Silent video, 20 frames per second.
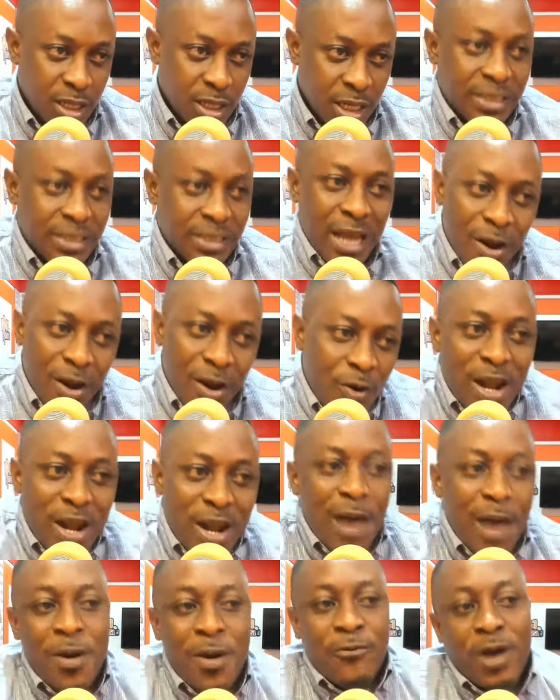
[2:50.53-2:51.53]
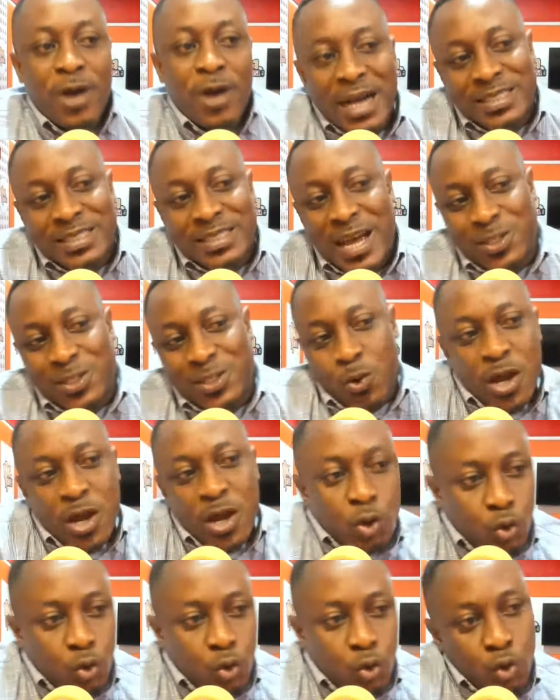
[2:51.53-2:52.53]
And no, I'm not focusing as a
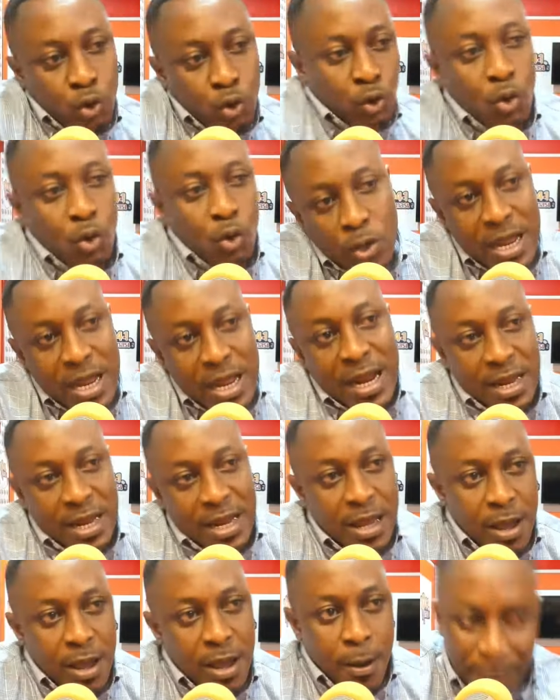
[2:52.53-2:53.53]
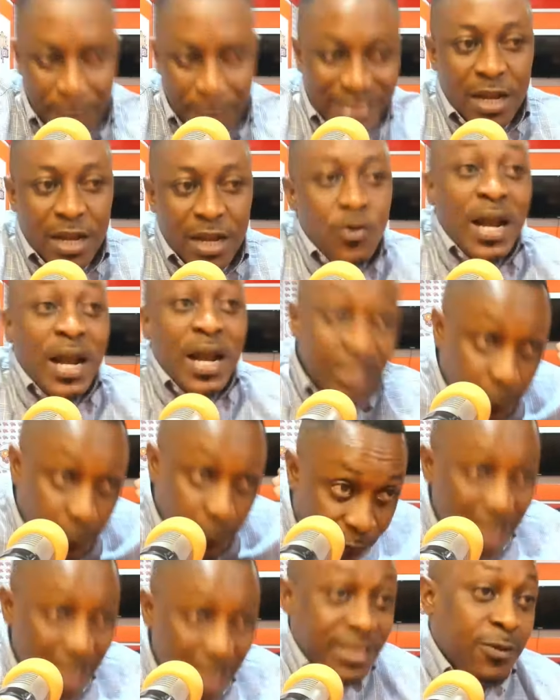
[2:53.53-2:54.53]
way too slow near the but and not
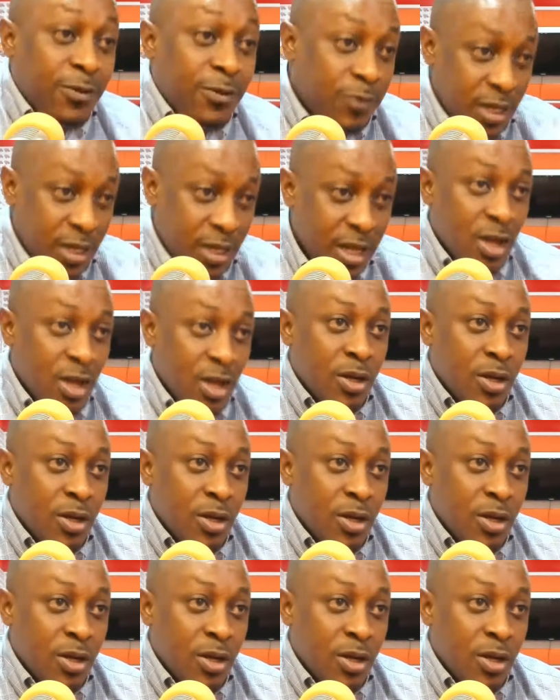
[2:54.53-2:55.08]
defensively,